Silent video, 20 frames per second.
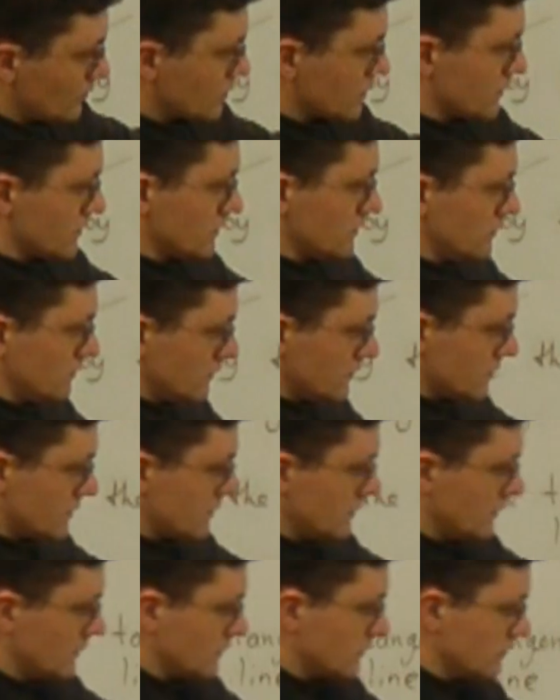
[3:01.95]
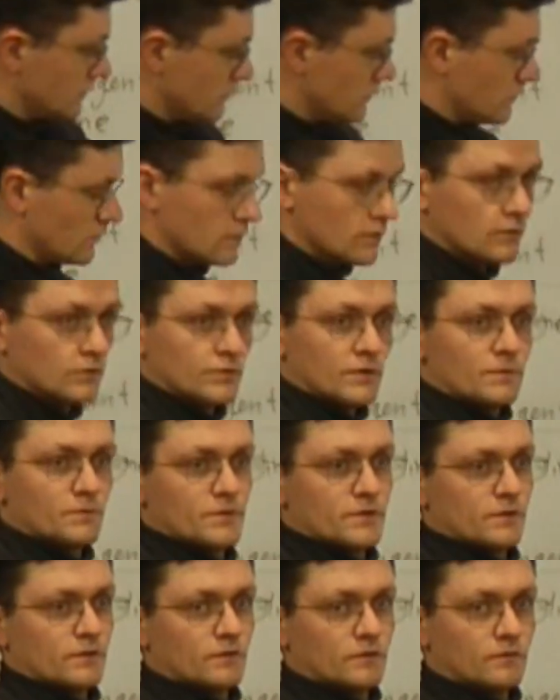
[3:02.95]
of a particle is that those
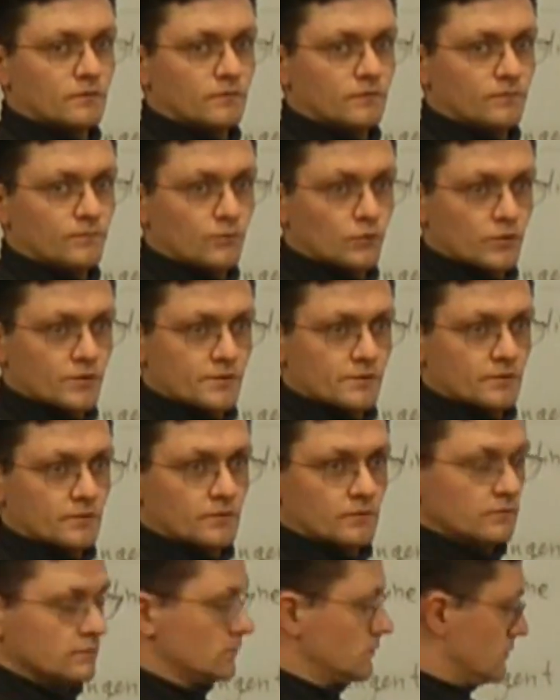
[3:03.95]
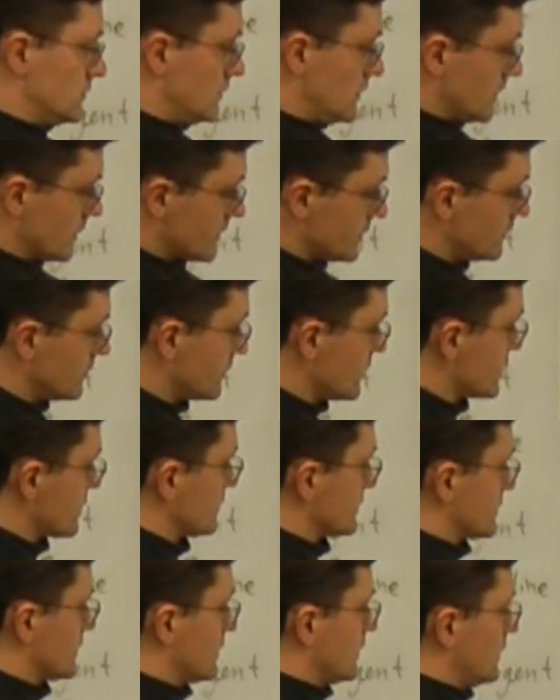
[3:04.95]
represent forces or
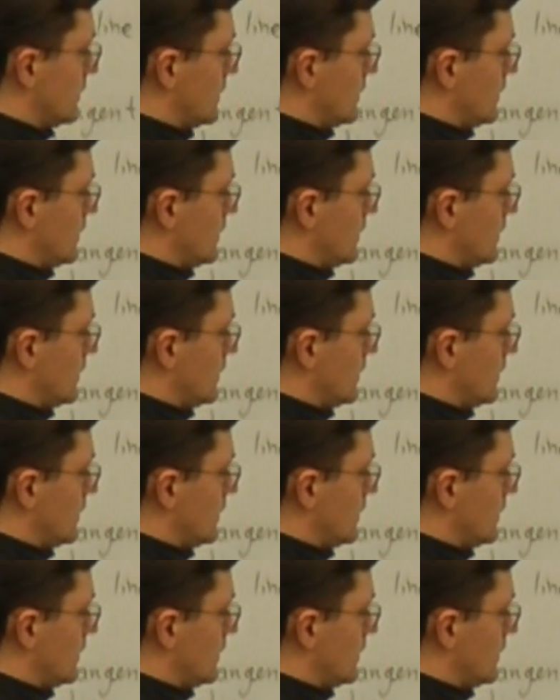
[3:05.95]
accelerations.